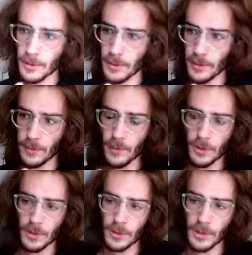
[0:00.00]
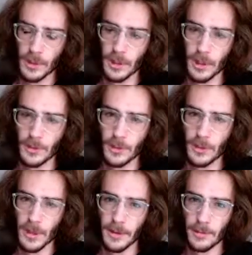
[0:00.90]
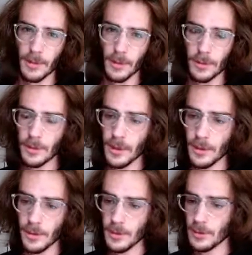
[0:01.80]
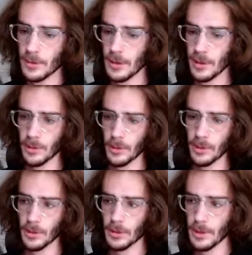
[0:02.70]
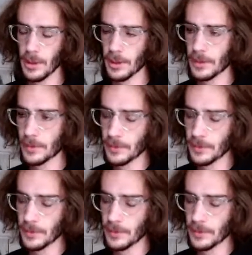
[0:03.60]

like a full screen. And I was doing like vertical videos, and then with a little like